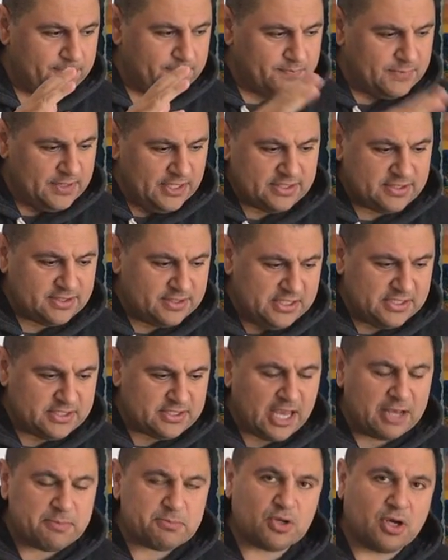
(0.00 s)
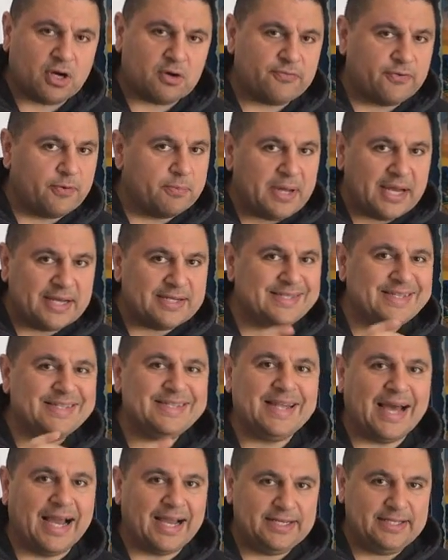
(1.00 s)
these games are from
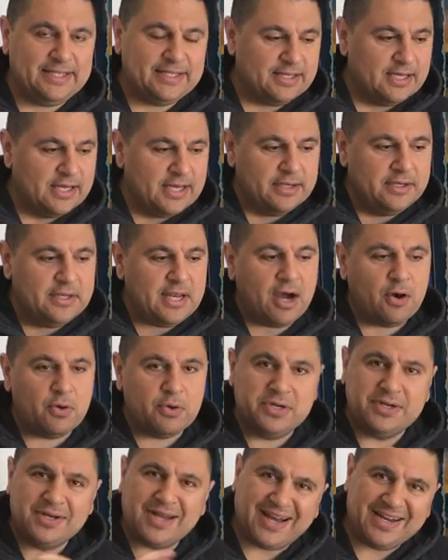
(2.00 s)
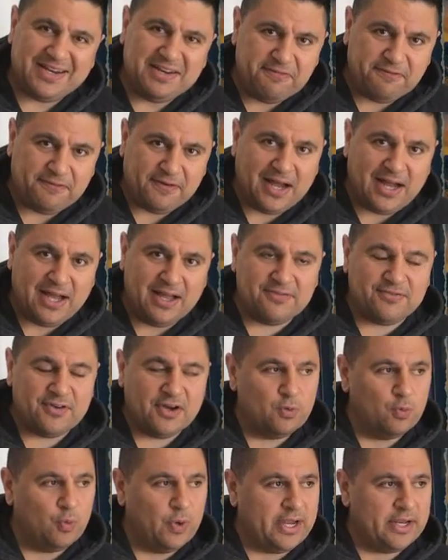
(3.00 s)
1990. Now in 95,
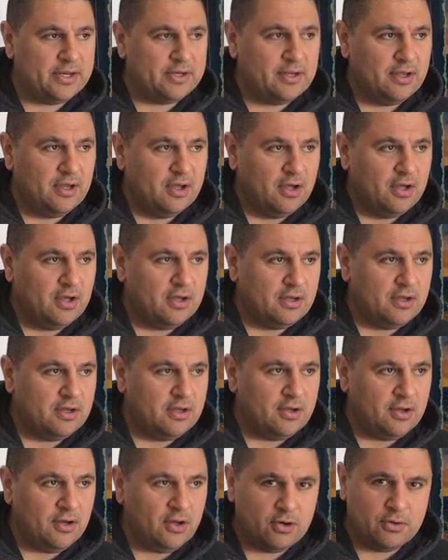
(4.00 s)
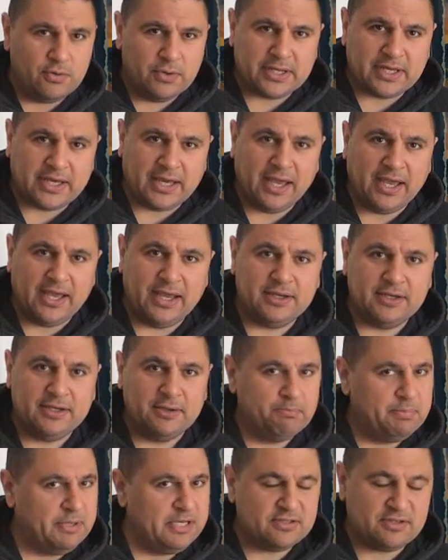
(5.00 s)
when Hurricane,
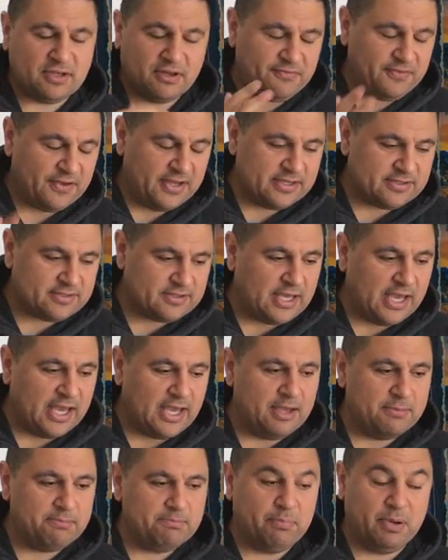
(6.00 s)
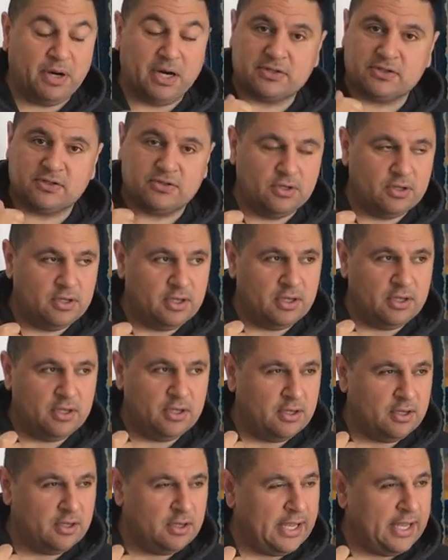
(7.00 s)
piece of S game, but
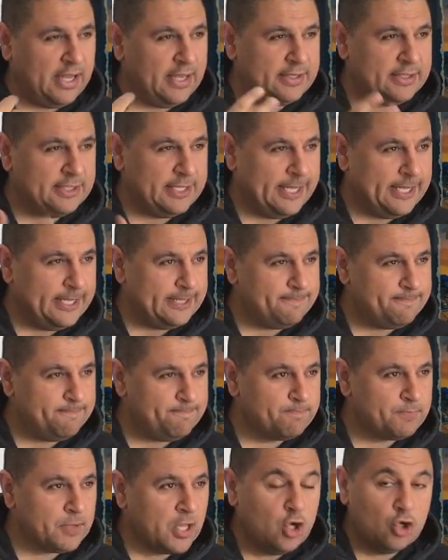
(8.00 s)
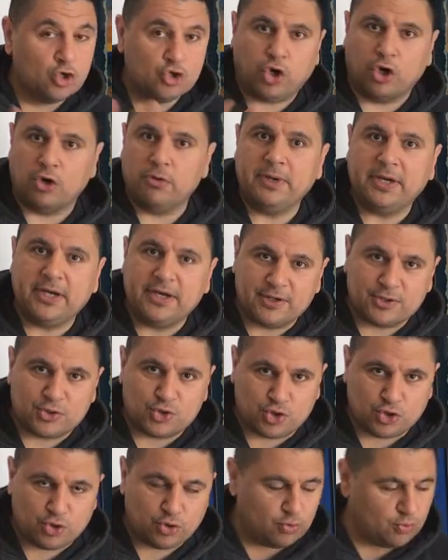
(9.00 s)
and Terminator
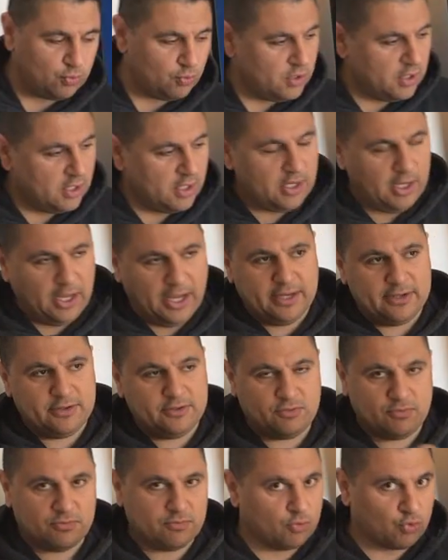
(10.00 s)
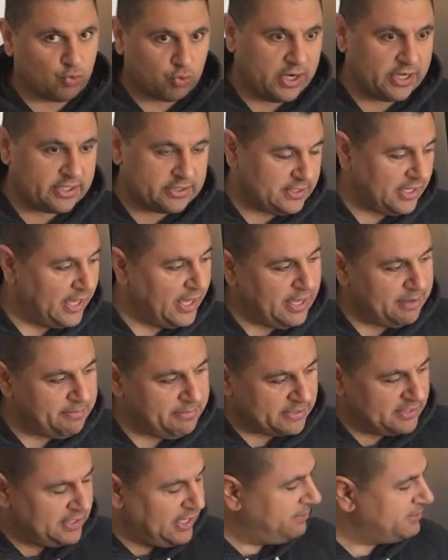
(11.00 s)
2 and great game
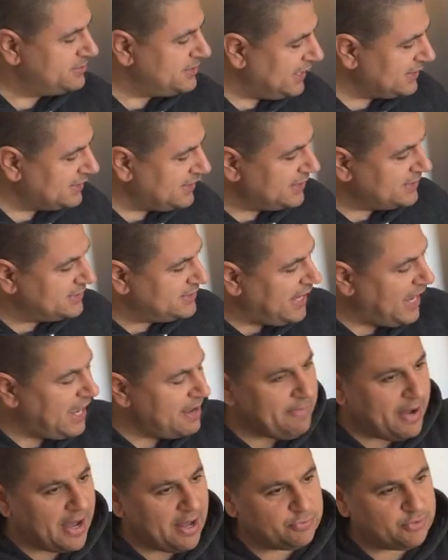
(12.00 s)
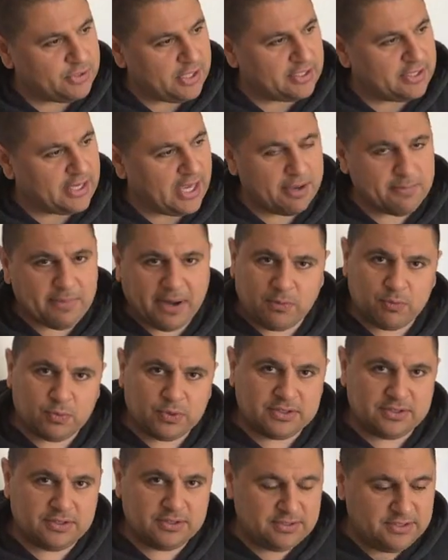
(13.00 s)
and games like that came out, they came out
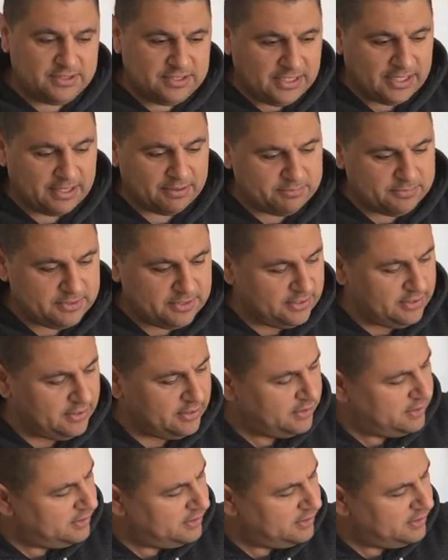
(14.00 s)
with DMD,